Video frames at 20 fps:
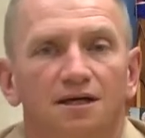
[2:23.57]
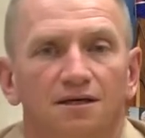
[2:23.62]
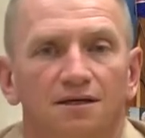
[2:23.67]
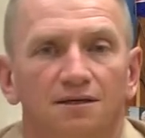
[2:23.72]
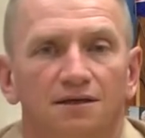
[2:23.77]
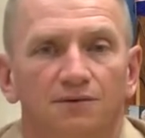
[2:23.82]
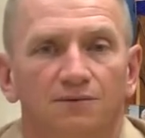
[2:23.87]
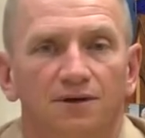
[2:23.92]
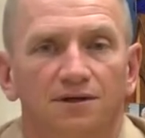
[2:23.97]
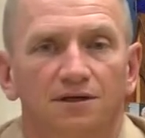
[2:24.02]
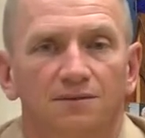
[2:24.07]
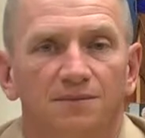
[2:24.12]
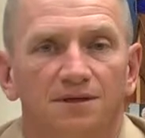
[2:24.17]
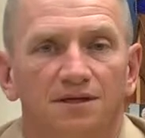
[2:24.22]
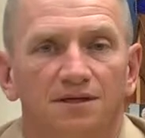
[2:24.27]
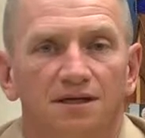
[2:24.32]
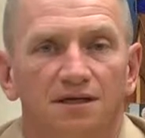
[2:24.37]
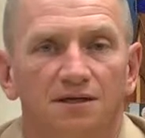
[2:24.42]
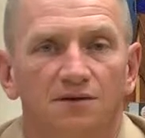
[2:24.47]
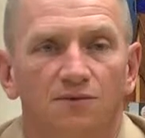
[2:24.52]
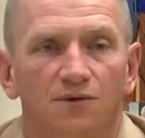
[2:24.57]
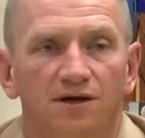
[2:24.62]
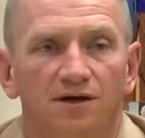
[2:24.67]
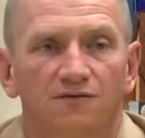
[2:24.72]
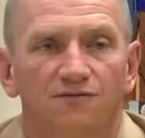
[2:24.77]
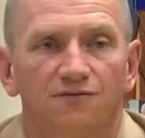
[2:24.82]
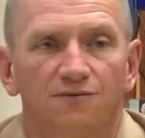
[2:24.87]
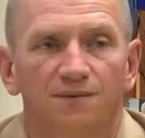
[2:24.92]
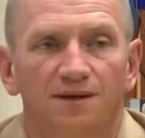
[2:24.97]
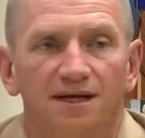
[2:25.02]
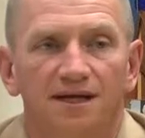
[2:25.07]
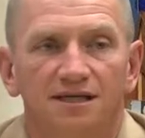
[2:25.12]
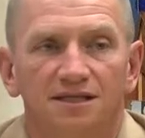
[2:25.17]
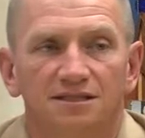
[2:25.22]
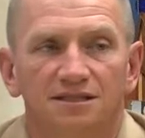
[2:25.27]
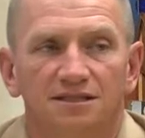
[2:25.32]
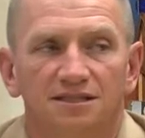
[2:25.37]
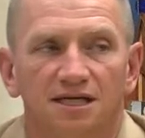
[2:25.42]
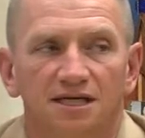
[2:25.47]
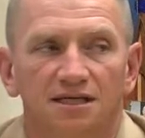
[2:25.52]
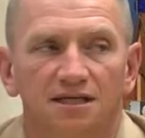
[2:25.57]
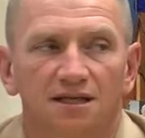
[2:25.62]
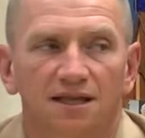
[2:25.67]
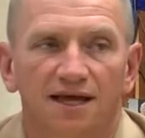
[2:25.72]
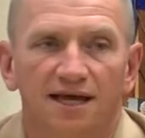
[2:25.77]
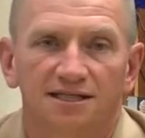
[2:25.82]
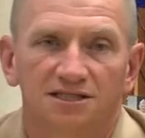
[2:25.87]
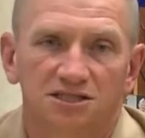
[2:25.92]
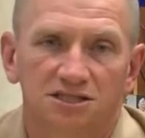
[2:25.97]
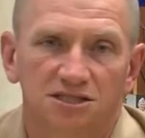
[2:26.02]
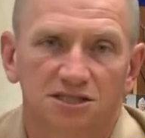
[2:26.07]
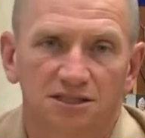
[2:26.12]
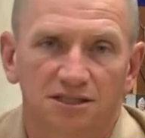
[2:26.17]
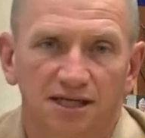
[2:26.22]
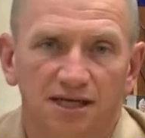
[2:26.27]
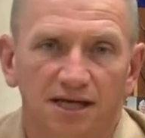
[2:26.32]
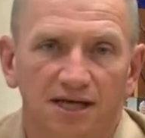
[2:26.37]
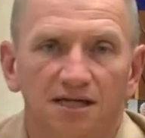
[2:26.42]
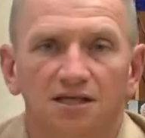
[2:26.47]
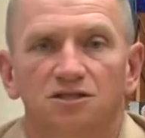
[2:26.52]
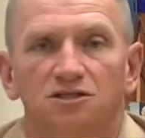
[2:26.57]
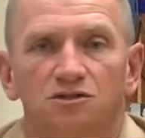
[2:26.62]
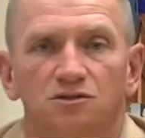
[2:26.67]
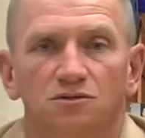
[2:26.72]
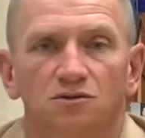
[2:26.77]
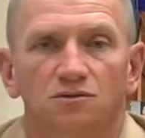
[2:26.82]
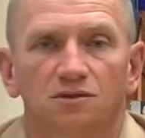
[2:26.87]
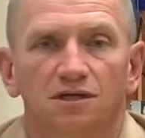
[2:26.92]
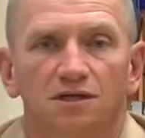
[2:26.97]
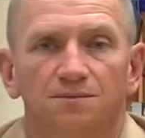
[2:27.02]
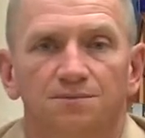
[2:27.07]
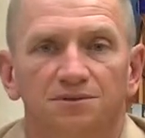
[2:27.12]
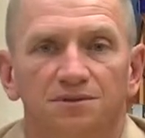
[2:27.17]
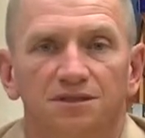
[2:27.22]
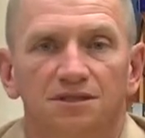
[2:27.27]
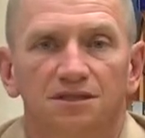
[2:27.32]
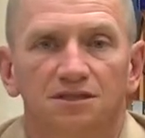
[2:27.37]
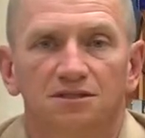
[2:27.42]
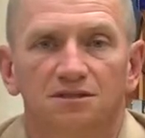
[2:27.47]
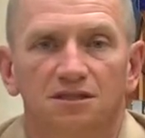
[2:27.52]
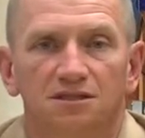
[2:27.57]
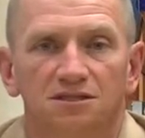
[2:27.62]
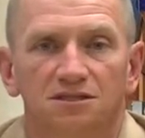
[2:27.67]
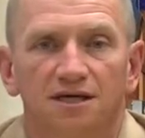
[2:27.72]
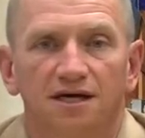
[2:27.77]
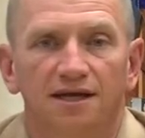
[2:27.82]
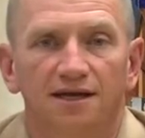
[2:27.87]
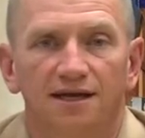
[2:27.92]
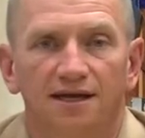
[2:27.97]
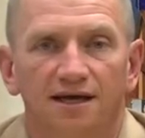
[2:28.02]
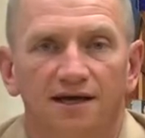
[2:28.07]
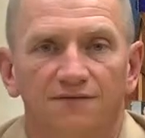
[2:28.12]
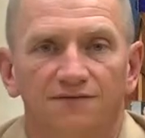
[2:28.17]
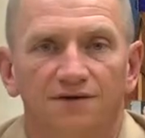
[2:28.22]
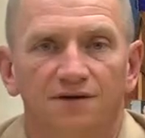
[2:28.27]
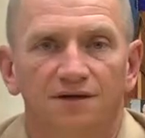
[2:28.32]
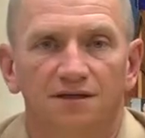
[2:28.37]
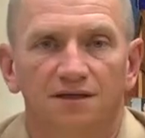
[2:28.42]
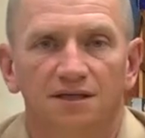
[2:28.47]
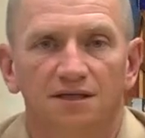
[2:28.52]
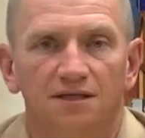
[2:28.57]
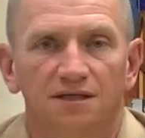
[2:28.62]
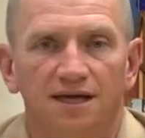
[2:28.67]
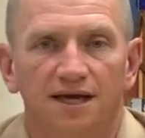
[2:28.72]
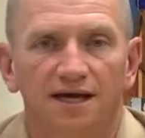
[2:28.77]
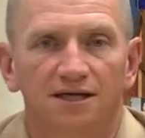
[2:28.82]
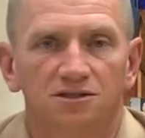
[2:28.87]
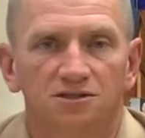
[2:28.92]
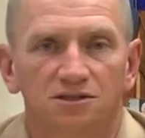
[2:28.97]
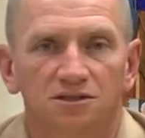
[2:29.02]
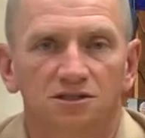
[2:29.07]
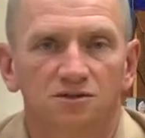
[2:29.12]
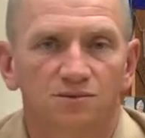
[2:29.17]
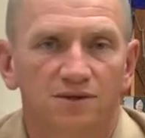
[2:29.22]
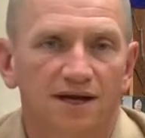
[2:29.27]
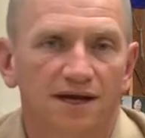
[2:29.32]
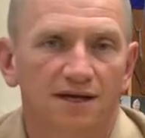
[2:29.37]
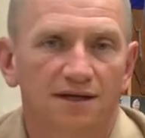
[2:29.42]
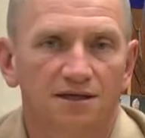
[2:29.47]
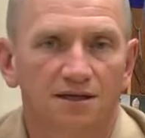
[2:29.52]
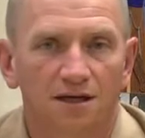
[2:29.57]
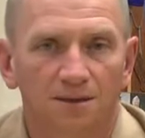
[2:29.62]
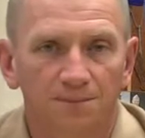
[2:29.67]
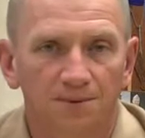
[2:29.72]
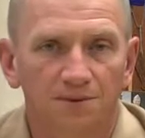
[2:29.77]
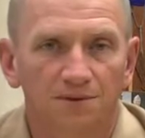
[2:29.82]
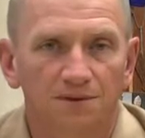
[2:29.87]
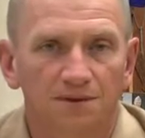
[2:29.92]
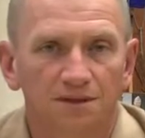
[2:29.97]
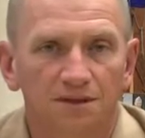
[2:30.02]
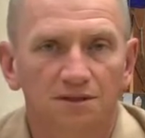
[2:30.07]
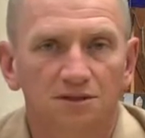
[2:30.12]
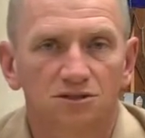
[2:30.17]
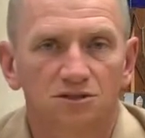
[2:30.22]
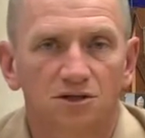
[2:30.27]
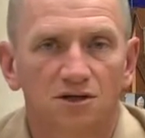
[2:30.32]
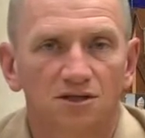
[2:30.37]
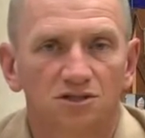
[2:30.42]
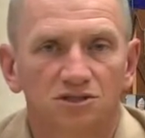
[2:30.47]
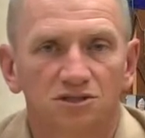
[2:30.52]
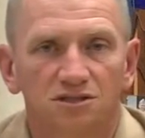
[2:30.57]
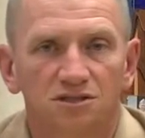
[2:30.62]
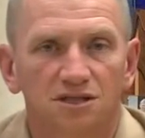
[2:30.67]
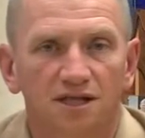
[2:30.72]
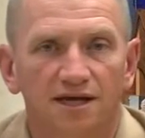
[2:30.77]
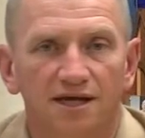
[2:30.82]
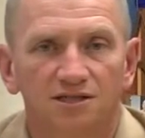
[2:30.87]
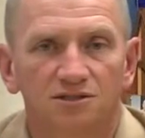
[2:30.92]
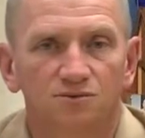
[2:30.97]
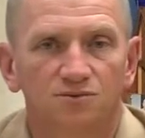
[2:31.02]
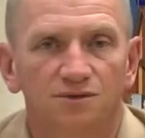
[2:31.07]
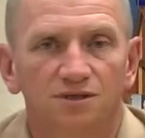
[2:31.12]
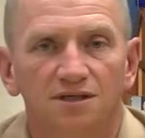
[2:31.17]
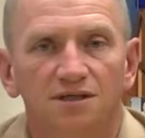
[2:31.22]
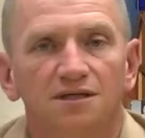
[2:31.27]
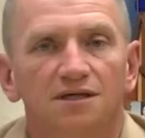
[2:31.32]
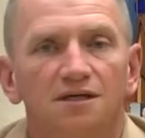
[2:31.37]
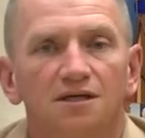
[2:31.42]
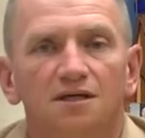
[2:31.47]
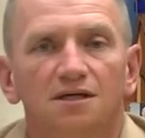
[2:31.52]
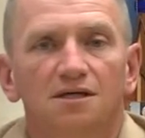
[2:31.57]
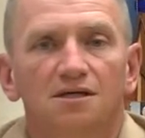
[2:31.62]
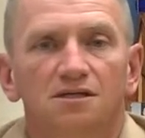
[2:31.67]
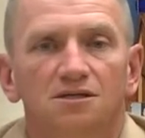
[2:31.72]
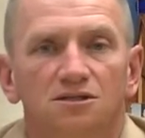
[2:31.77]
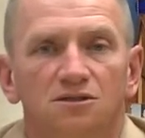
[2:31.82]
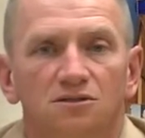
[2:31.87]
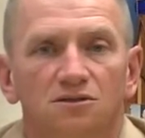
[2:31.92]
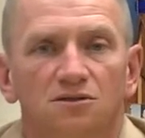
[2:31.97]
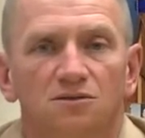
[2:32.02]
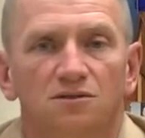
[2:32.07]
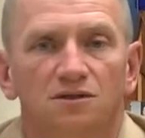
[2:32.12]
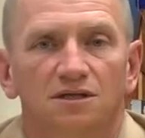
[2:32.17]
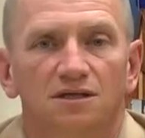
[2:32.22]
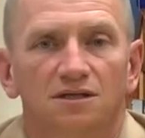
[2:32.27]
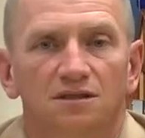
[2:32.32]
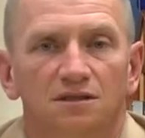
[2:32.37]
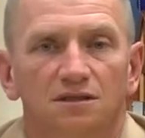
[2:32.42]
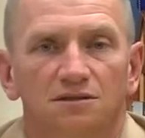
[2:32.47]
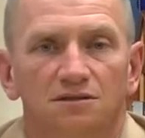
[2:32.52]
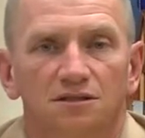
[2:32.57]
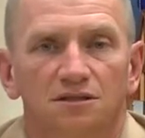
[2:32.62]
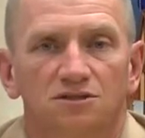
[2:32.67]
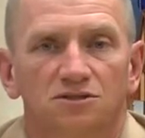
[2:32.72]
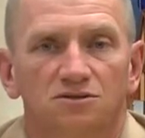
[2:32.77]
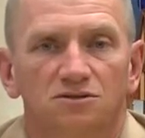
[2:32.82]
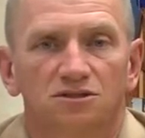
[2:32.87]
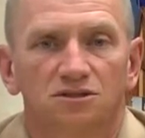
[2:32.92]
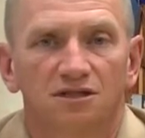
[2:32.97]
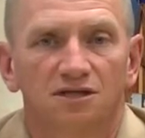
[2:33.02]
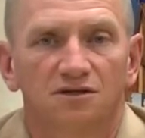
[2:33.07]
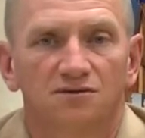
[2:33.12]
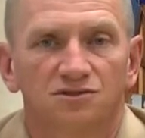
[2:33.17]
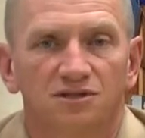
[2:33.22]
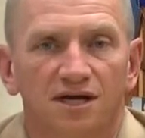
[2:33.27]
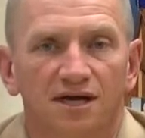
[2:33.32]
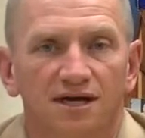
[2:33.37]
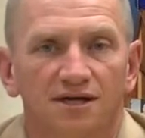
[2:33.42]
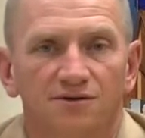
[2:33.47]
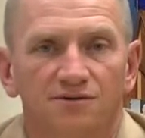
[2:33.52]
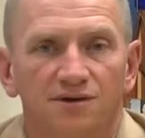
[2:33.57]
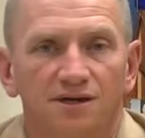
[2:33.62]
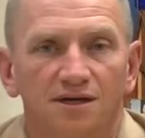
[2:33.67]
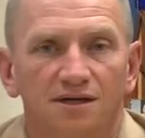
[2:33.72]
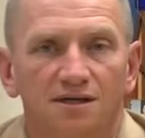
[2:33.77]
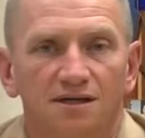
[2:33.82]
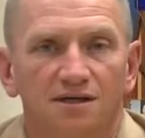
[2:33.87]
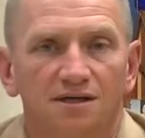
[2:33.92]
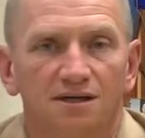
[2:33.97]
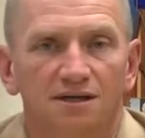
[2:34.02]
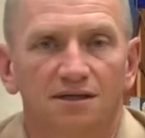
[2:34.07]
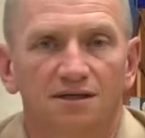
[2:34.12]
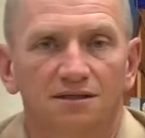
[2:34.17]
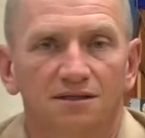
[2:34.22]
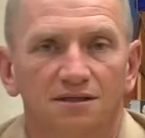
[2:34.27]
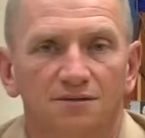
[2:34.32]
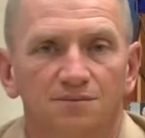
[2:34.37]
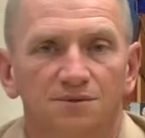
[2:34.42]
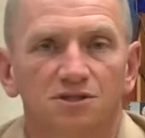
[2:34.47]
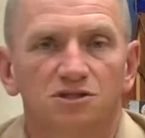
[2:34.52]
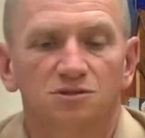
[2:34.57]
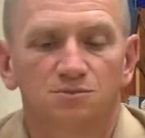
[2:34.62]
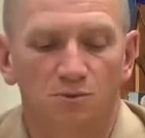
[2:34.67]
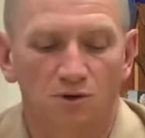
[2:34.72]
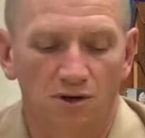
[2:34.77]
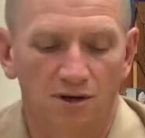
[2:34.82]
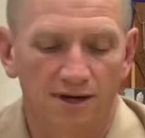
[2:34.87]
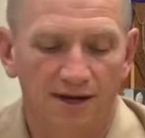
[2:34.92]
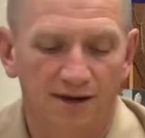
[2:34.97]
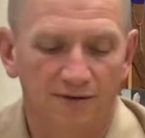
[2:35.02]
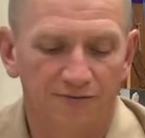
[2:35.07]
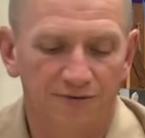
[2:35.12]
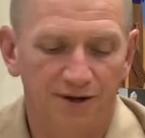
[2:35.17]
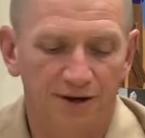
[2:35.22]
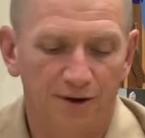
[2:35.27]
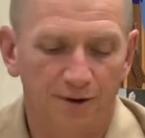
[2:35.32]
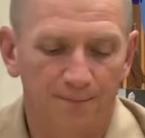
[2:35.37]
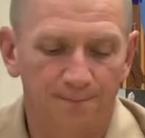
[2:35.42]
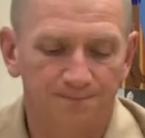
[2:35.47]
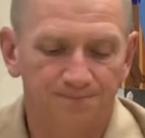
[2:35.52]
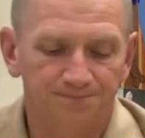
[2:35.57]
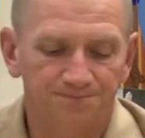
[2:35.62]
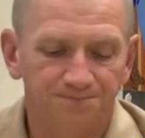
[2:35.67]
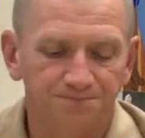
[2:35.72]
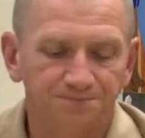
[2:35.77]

Uh, they recommend anywhere from 8 to 10 glasses a day. So please, let's not have heat casualties. We had a couple heat exhaustions last week. So uh, let, get yourselves hydrated and uh, be smart out there.